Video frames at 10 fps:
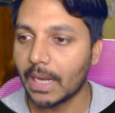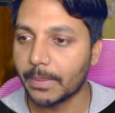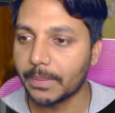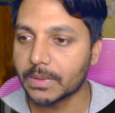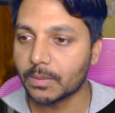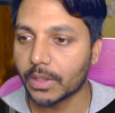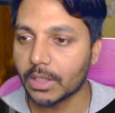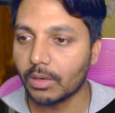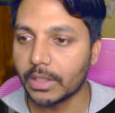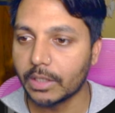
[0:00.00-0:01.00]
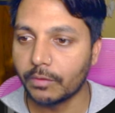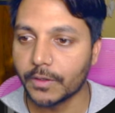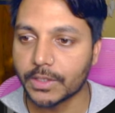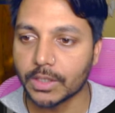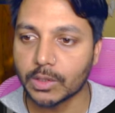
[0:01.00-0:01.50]
IBM is working on new
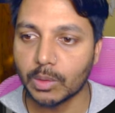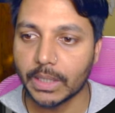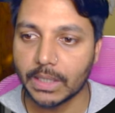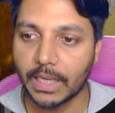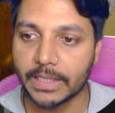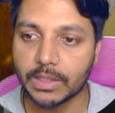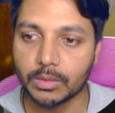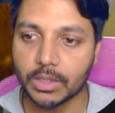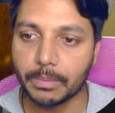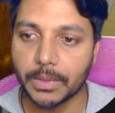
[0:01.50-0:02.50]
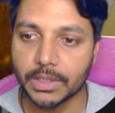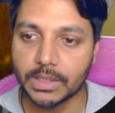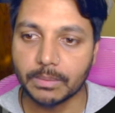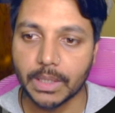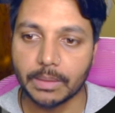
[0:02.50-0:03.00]
features to analyze user
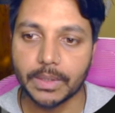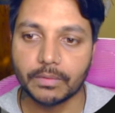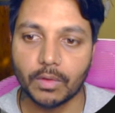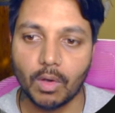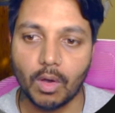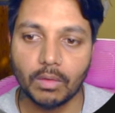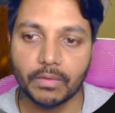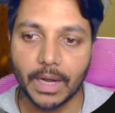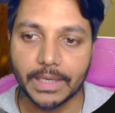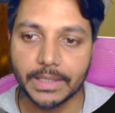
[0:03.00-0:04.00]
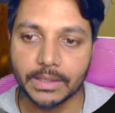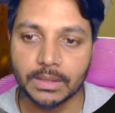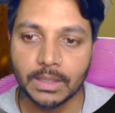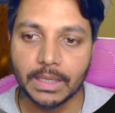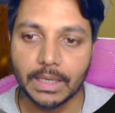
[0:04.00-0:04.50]
purchasing behavior for all
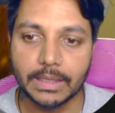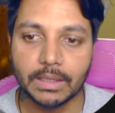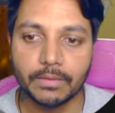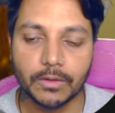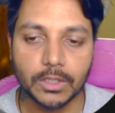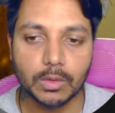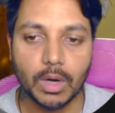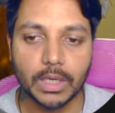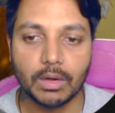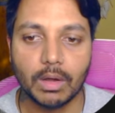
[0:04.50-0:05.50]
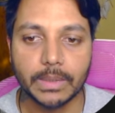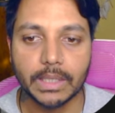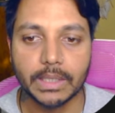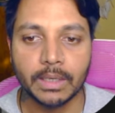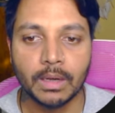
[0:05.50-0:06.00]
Fridays in the first quarter of
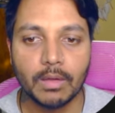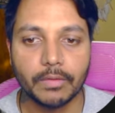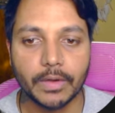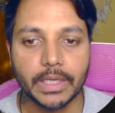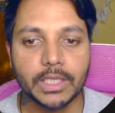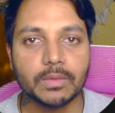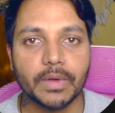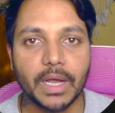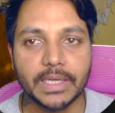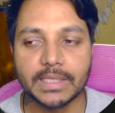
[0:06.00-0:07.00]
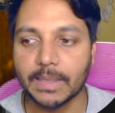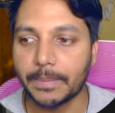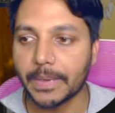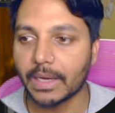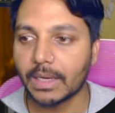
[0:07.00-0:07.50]
the year. For each Friday,
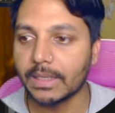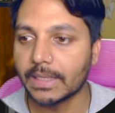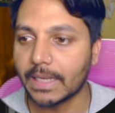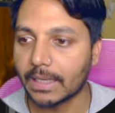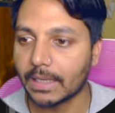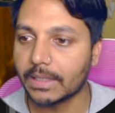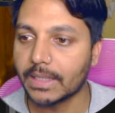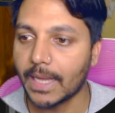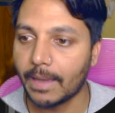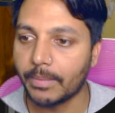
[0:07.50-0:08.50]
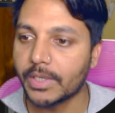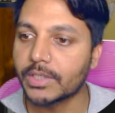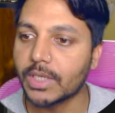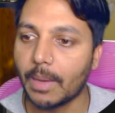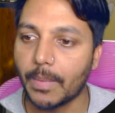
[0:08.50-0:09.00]
separately calculate the
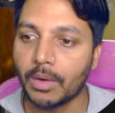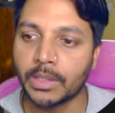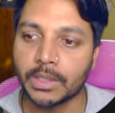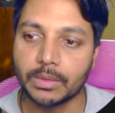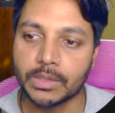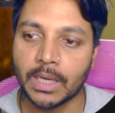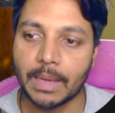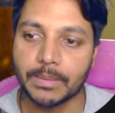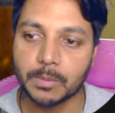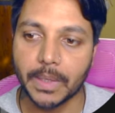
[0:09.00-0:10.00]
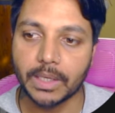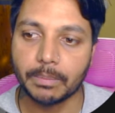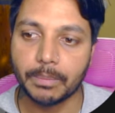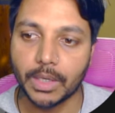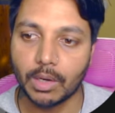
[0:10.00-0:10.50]
average amount user have
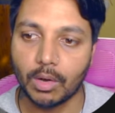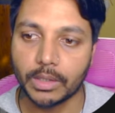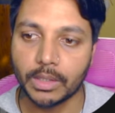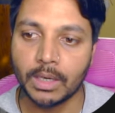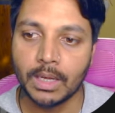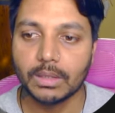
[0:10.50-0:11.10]
spent per order.